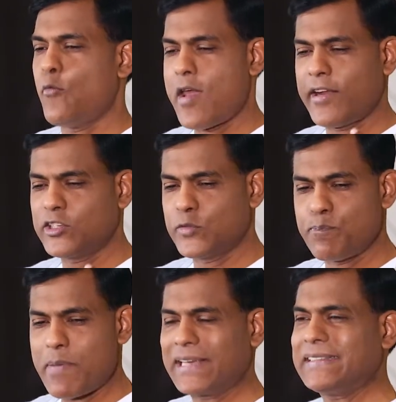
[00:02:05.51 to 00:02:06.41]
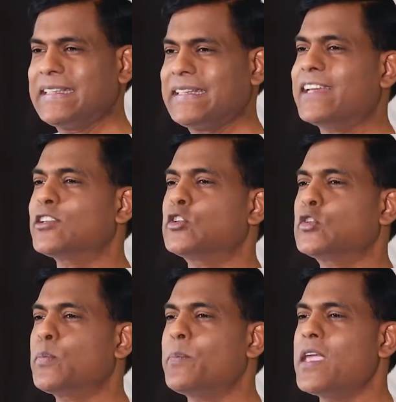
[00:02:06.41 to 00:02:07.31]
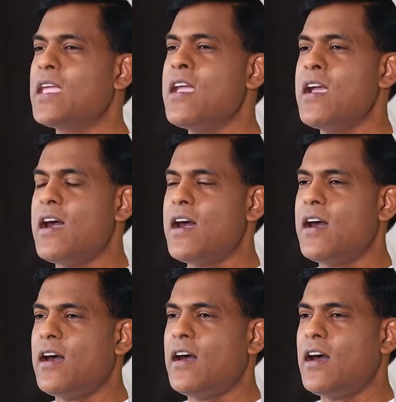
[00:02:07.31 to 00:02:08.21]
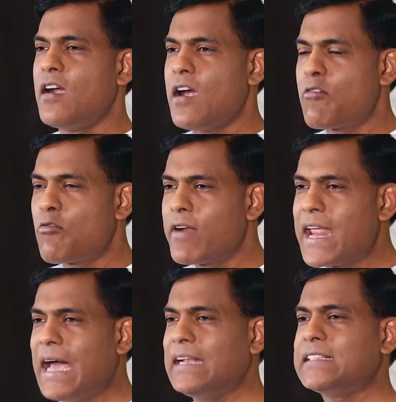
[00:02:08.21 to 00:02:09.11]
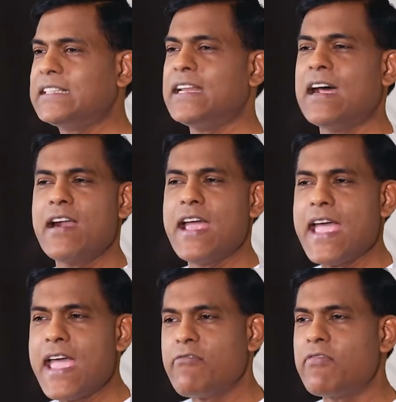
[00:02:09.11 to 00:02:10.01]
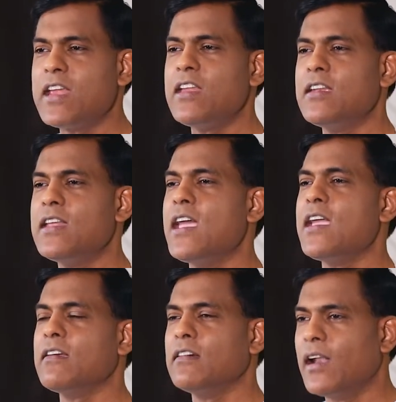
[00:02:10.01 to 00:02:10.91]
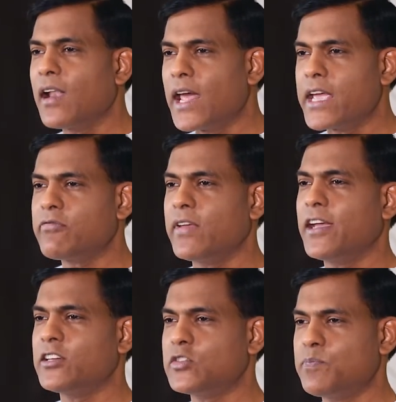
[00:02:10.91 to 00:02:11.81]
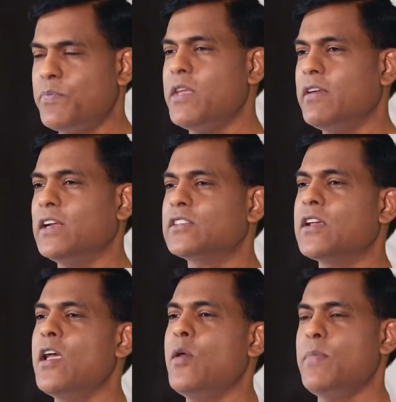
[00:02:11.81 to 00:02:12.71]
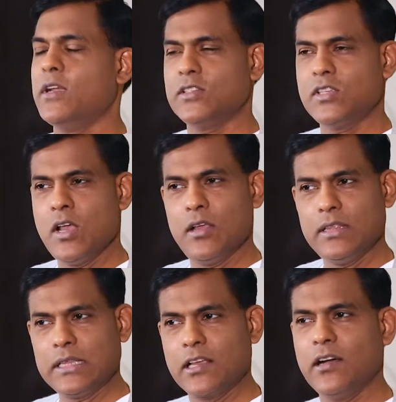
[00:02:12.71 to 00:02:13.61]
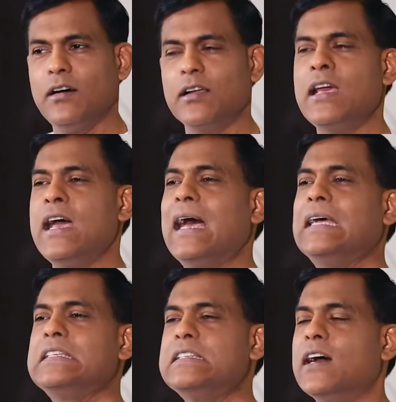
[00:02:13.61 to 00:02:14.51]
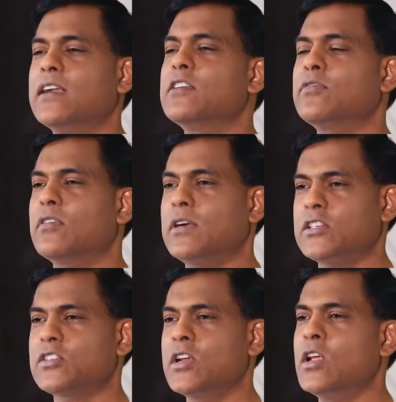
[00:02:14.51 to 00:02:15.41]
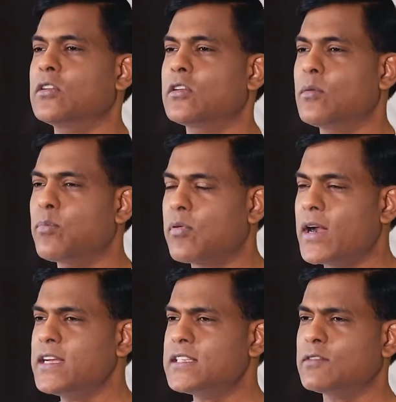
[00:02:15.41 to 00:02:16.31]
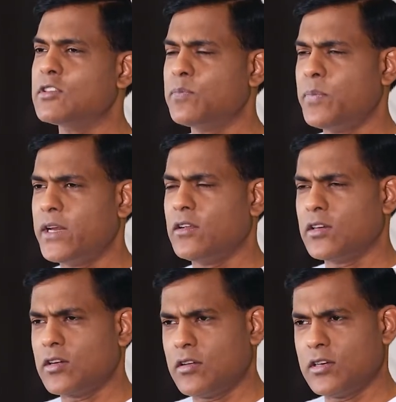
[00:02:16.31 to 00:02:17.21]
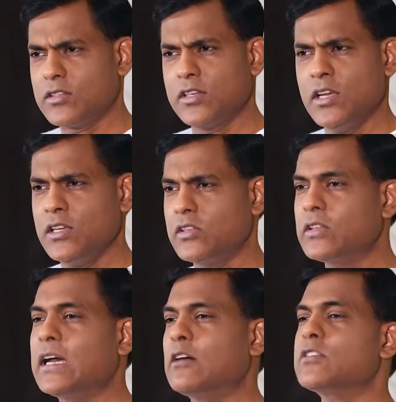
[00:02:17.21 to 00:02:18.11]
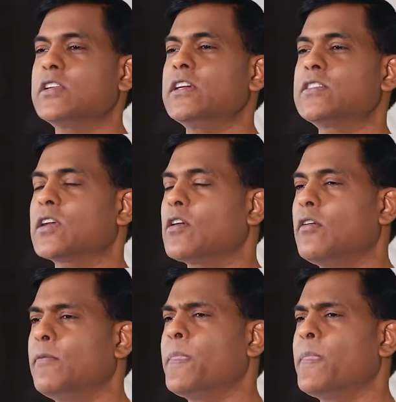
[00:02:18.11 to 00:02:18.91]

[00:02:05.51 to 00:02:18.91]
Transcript: We are expecting it to be uh, a, a, a reality in our everyday life experience because God has done it for us through the price that was paid on the cross 2,000 years ago.